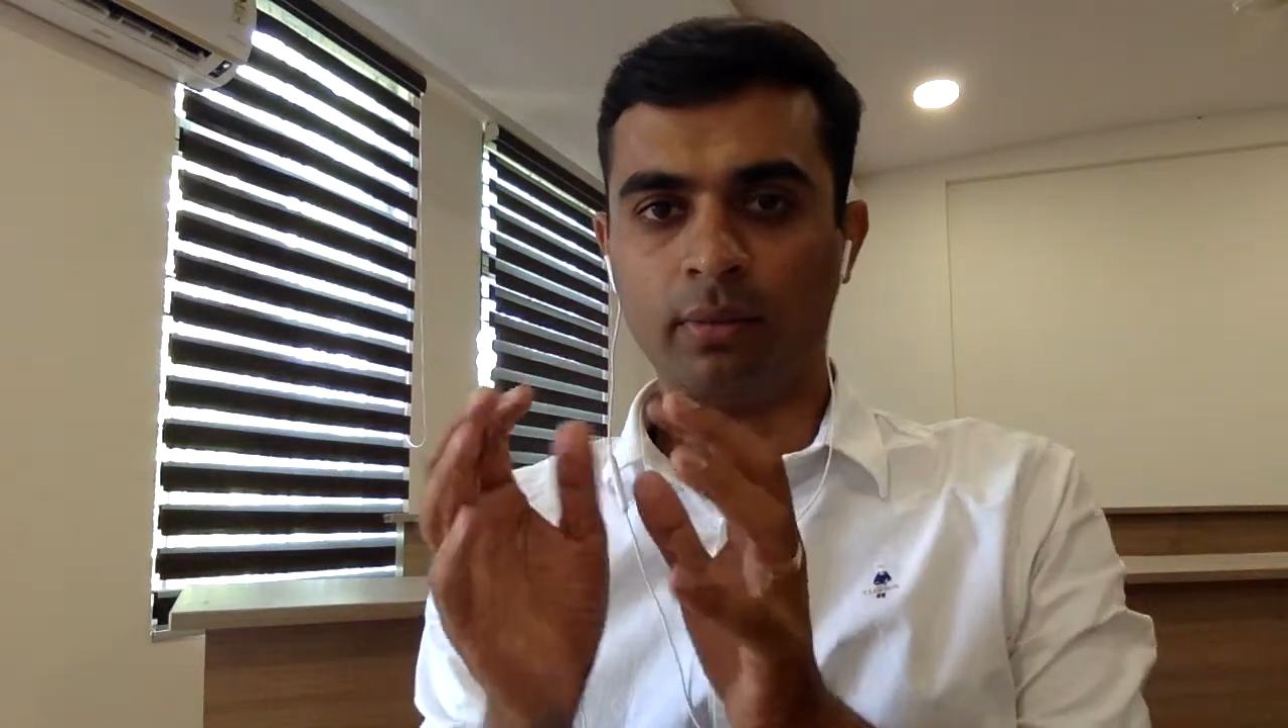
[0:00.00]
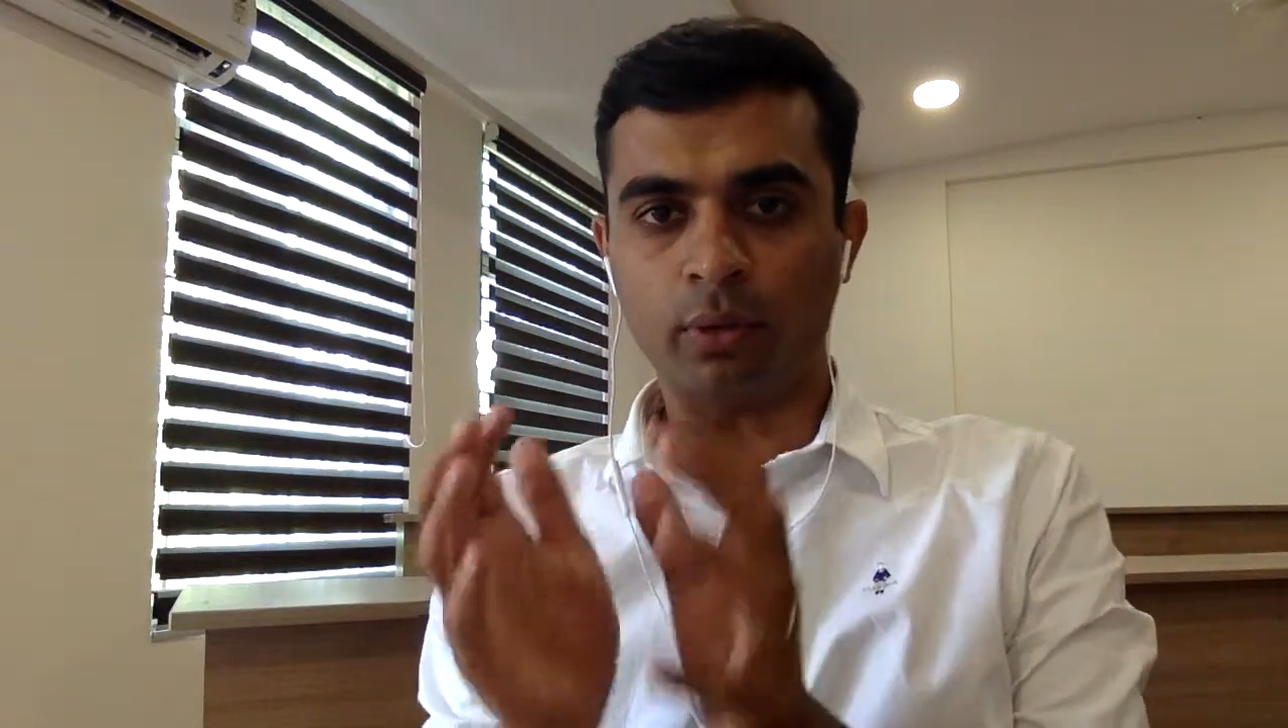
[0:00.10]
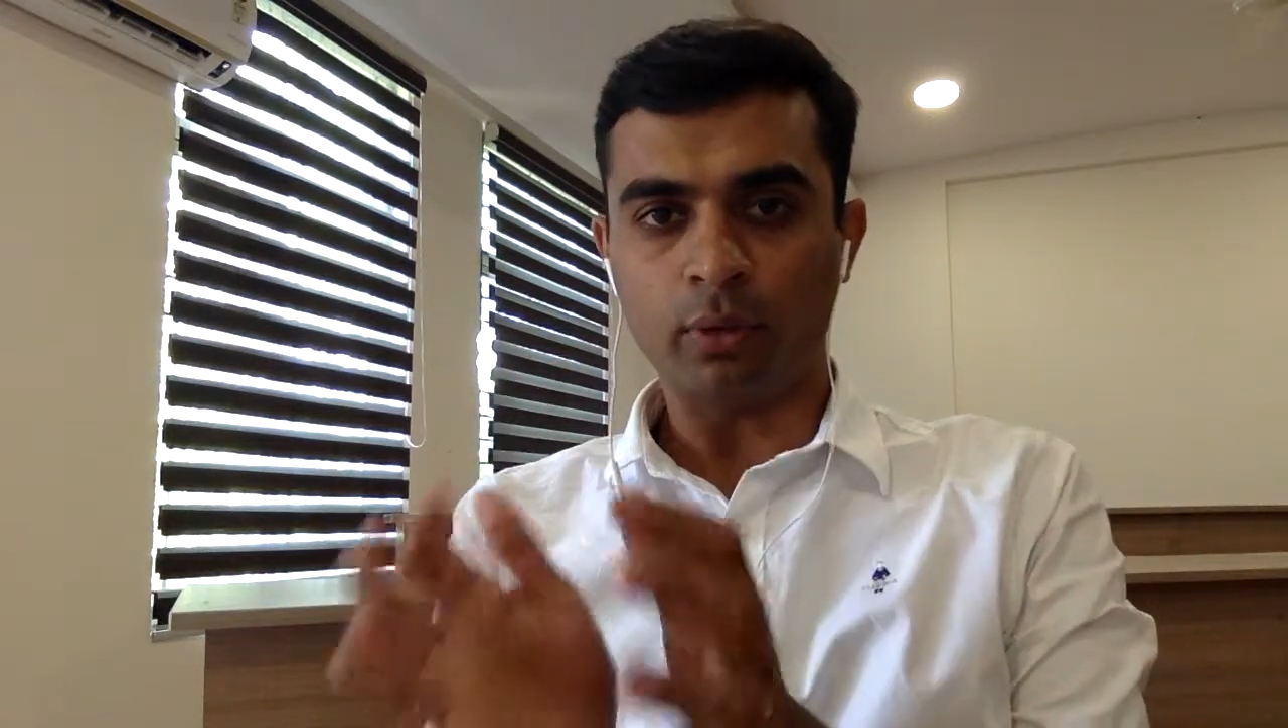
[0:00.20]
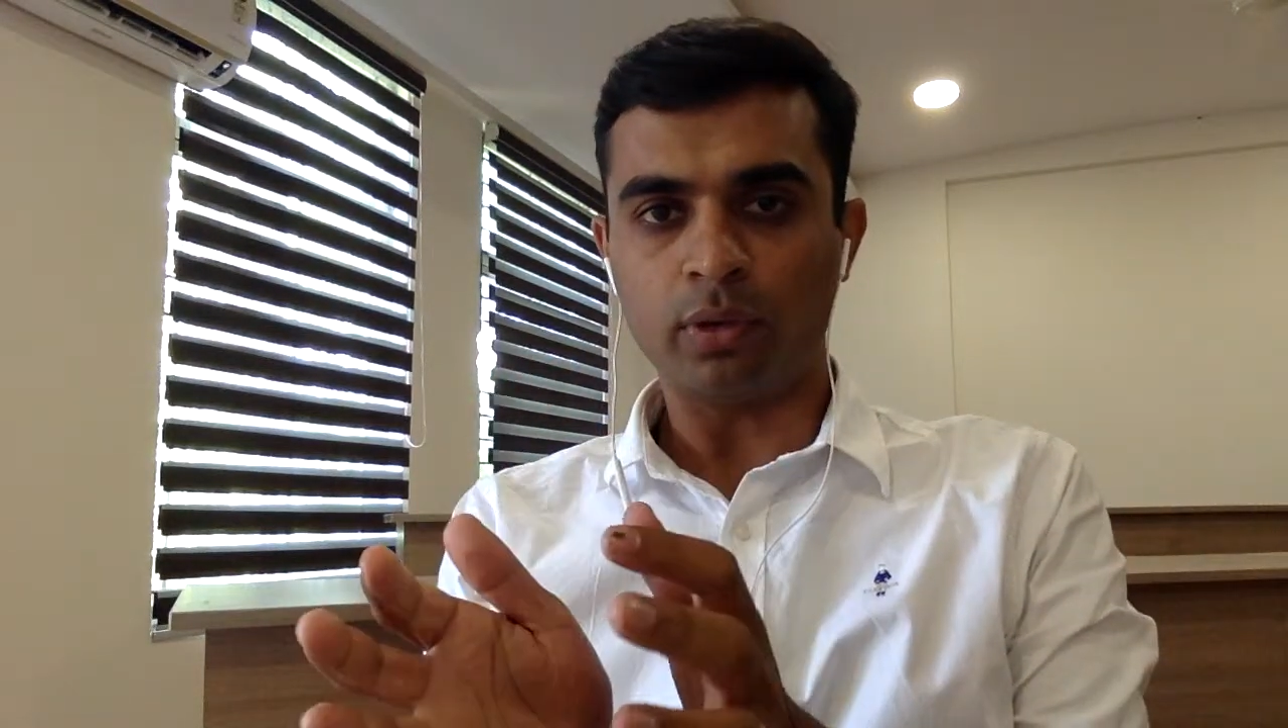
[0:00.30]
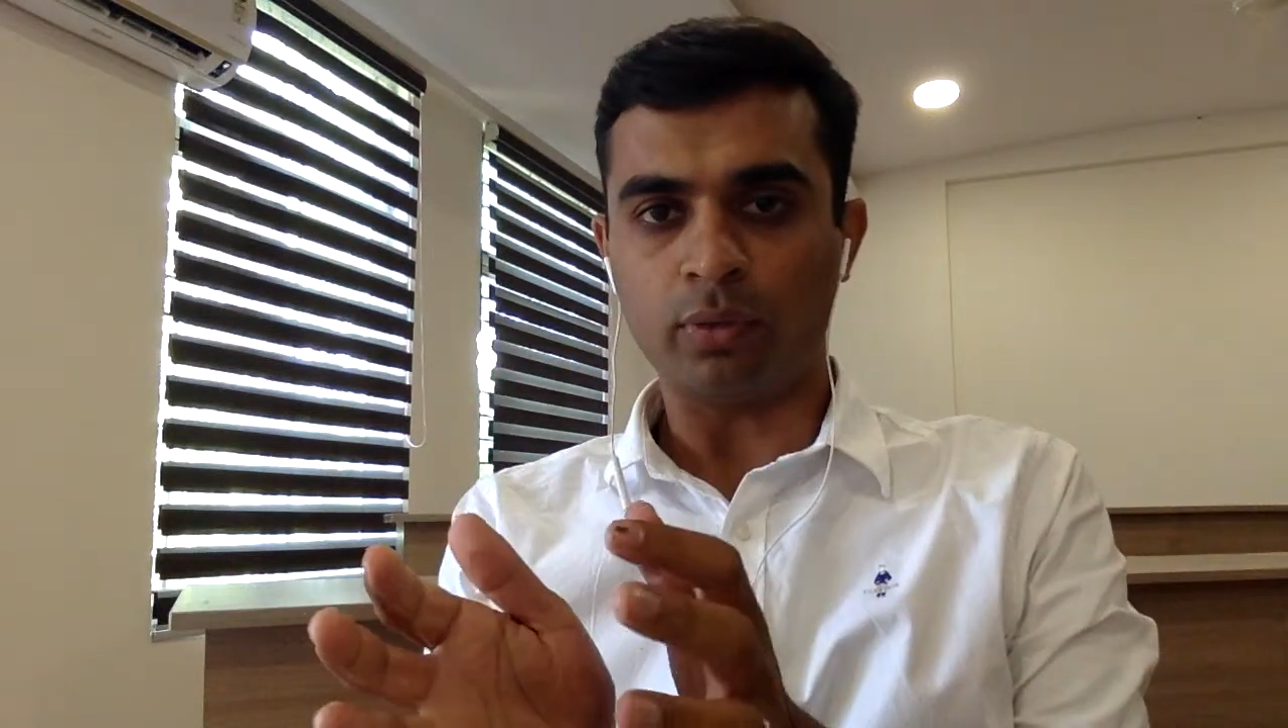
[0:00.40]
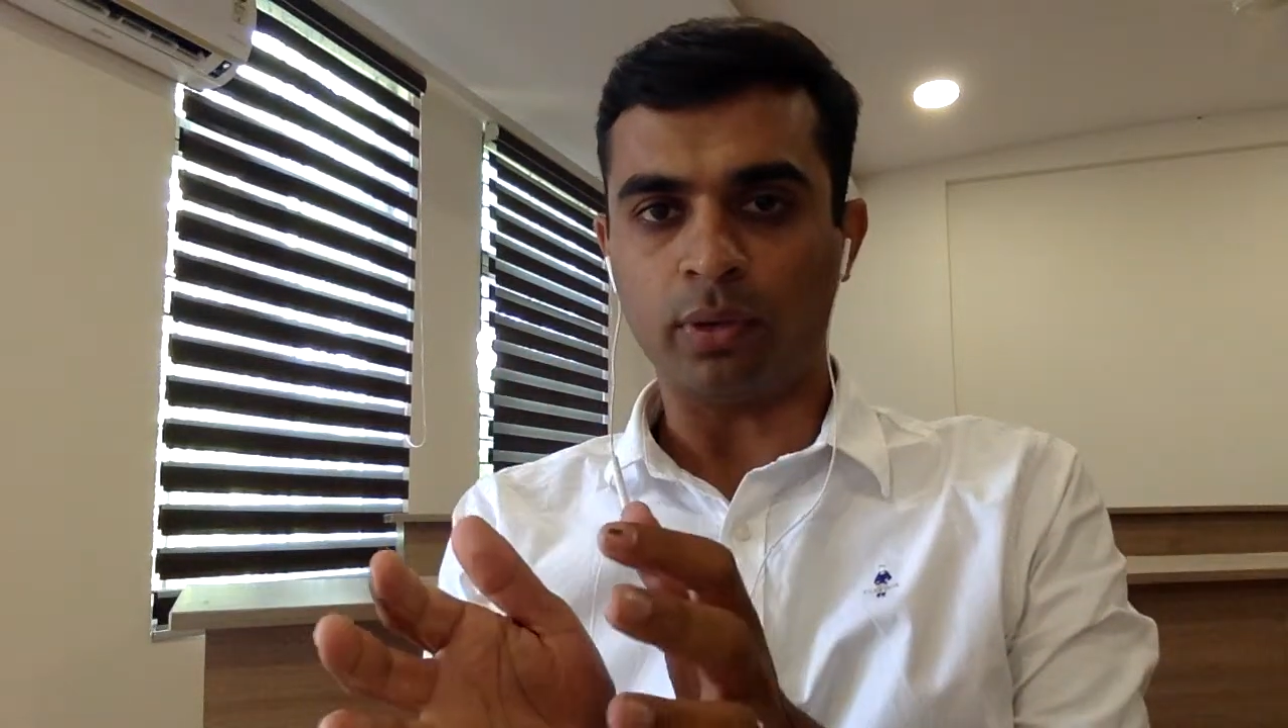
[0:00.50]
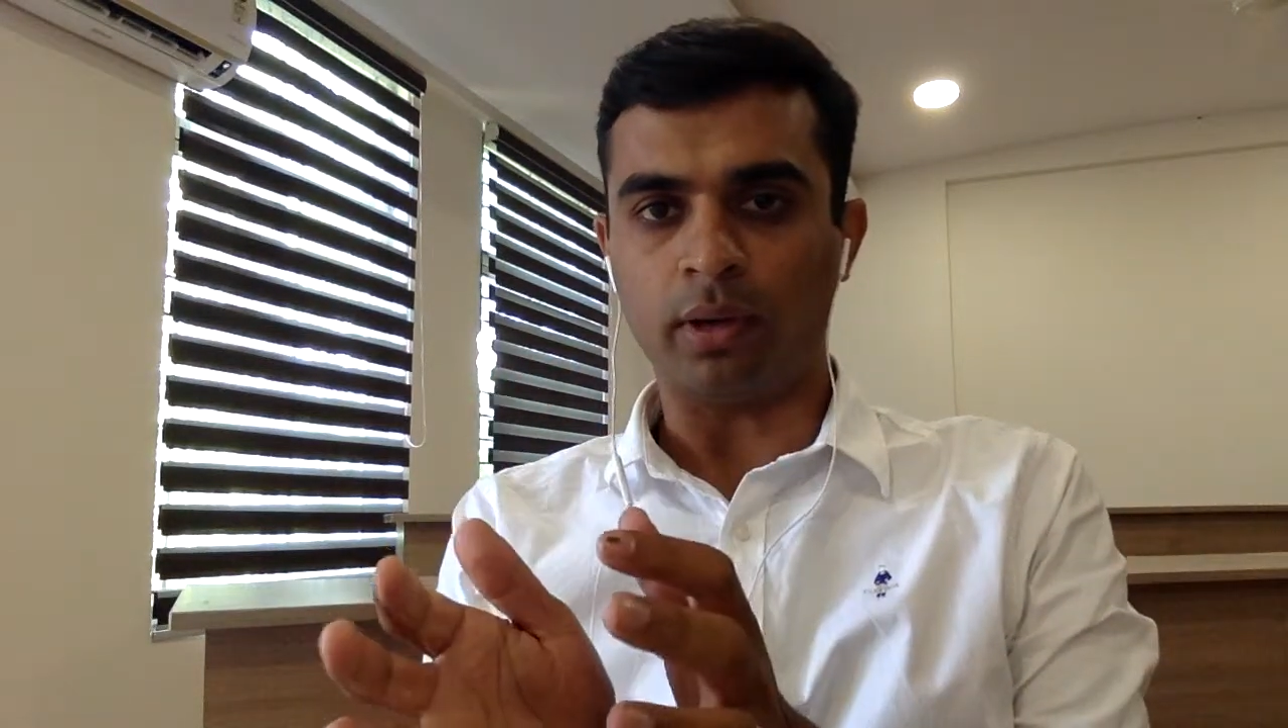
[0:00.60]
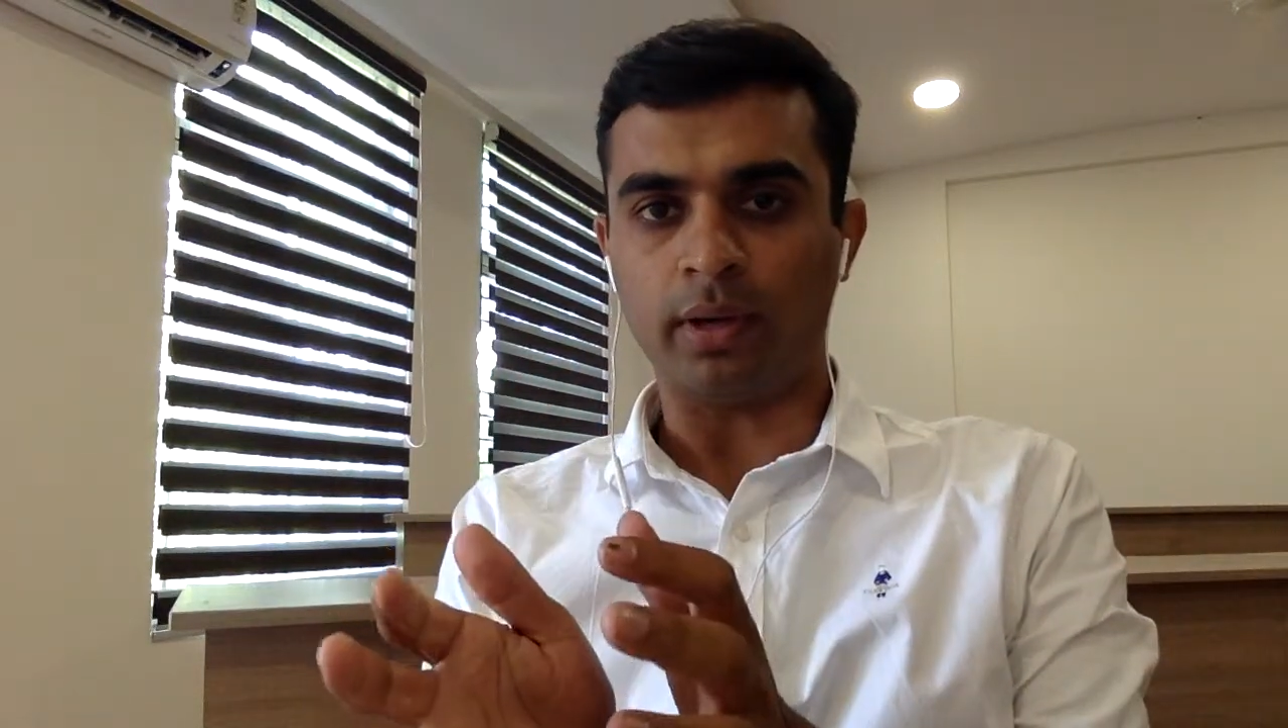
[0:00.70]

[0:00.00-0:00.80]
fruit's